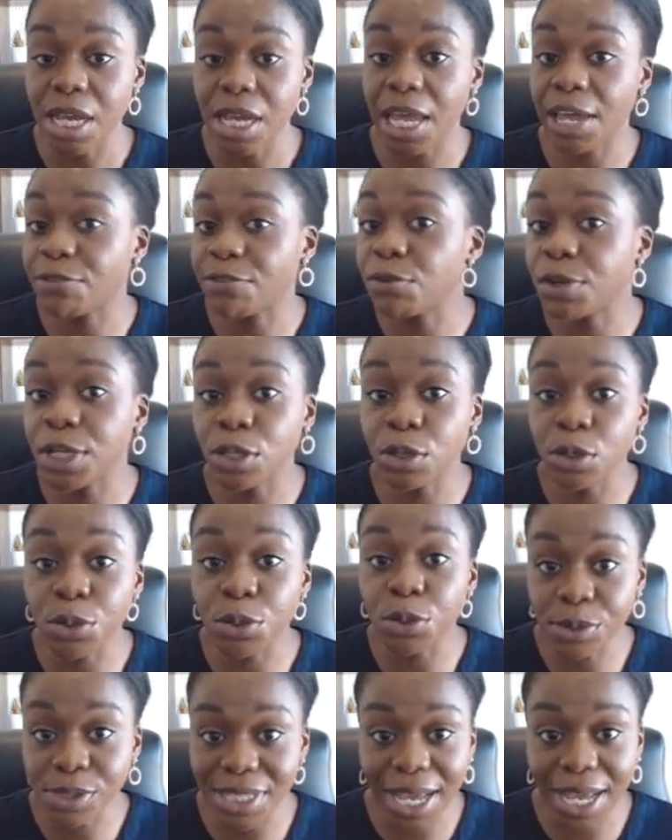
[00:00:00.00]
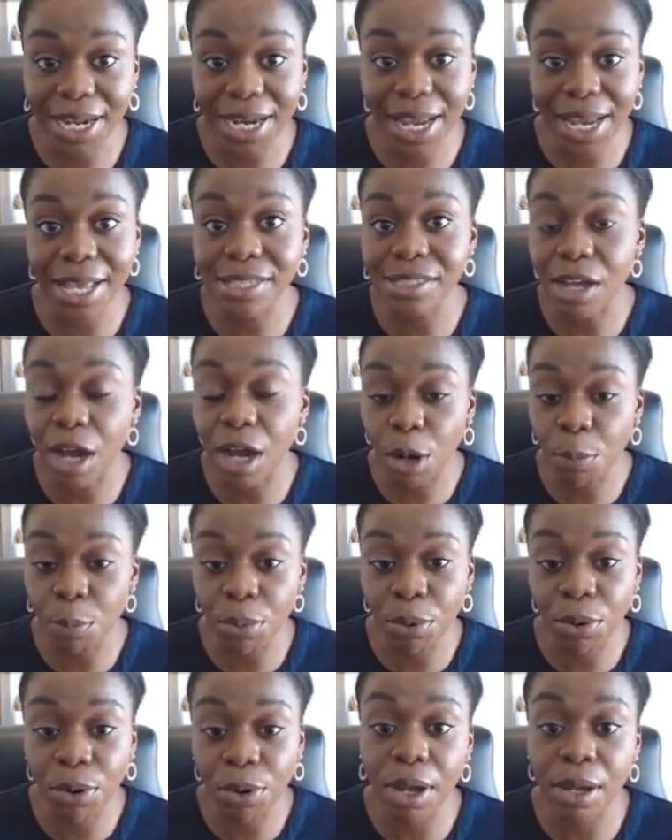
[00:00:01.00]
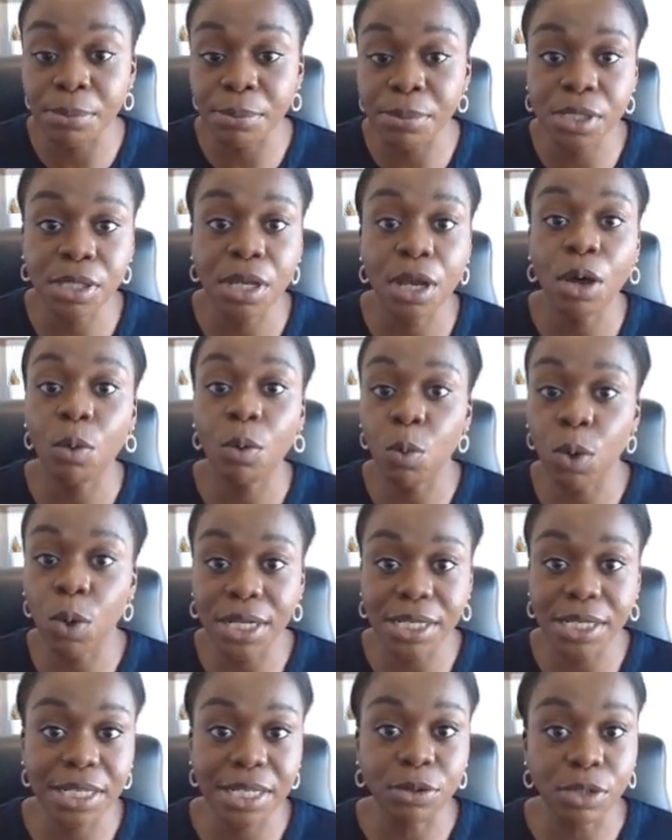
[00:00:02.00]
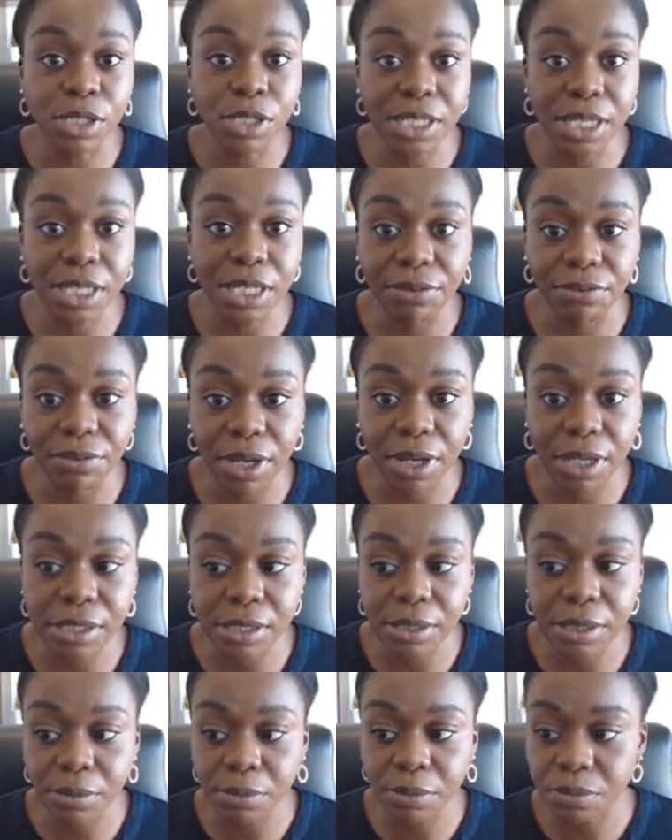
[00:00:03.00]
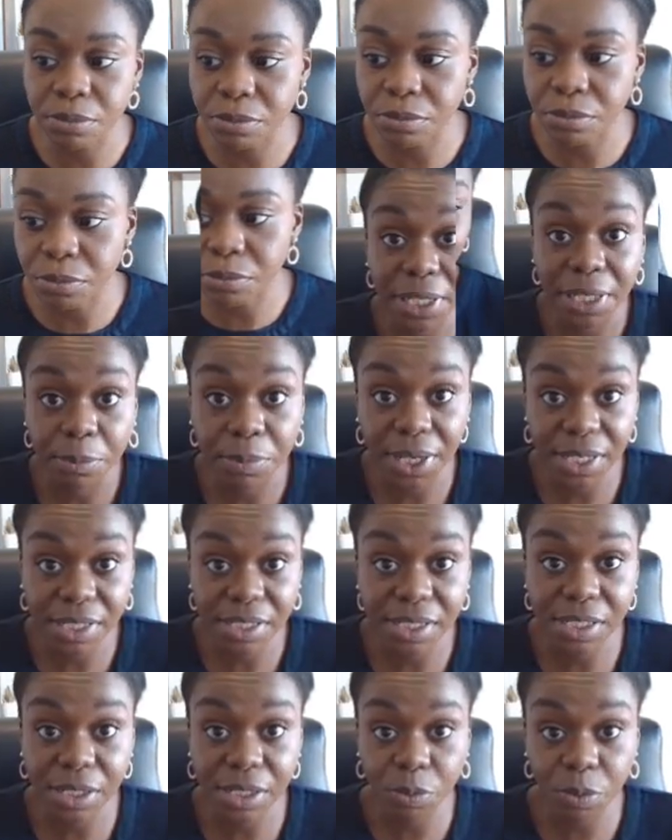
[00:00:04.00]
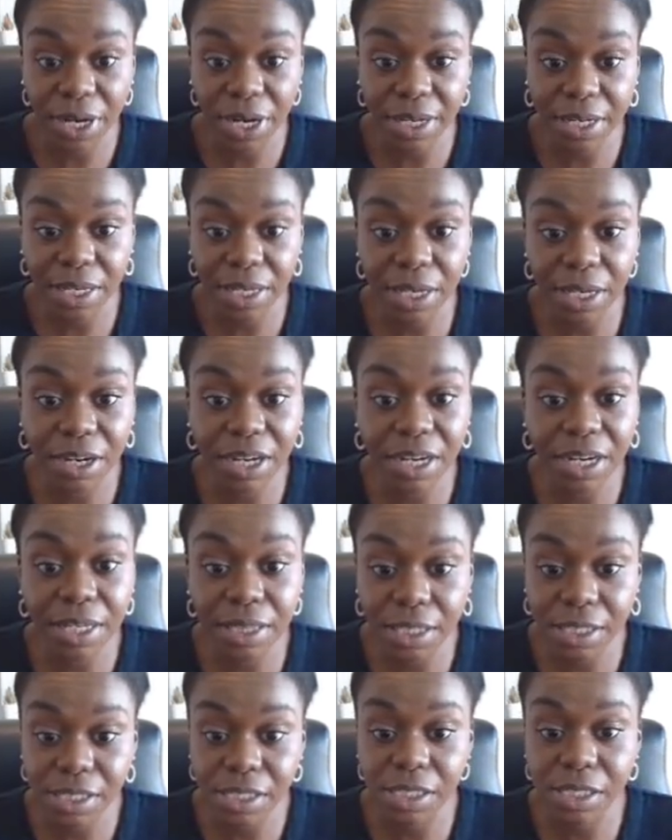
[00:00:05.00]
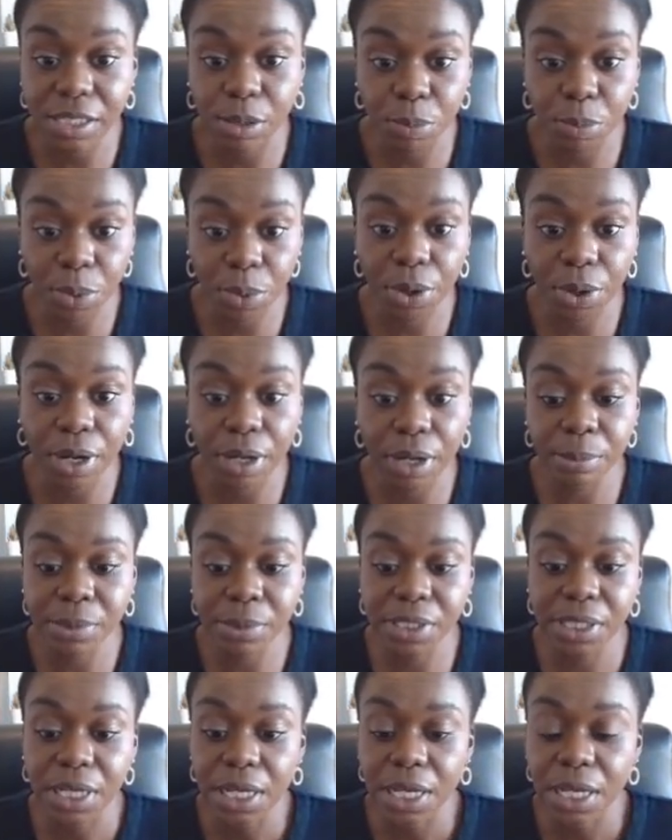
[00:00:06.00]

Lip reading: If we use that as our prompts, what is it going to give us? I'm just gonna copy and paste it right here, and this is the prompt.